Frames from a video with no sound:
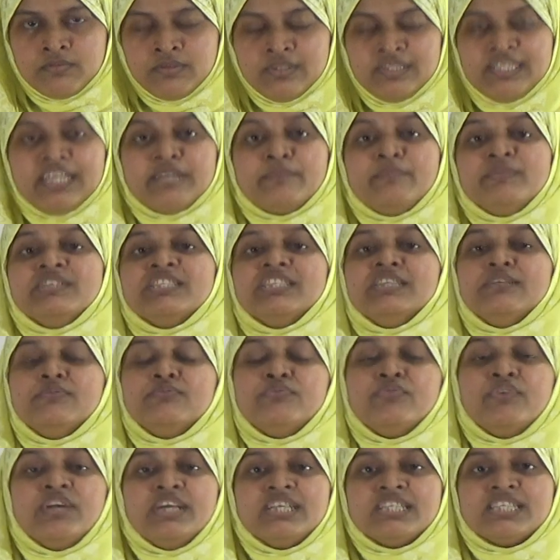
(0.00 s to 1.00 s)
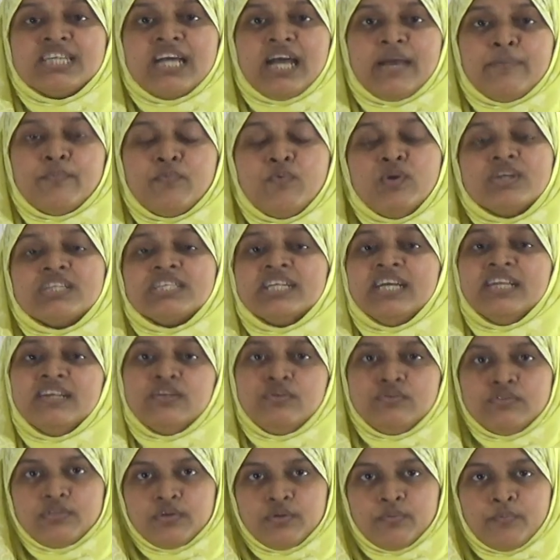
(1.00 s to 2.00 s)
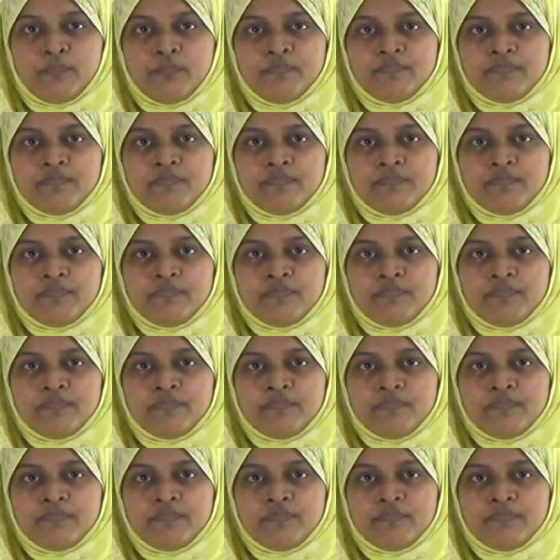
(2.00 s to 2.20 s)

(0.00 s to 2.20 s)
that means in free time, what can we do?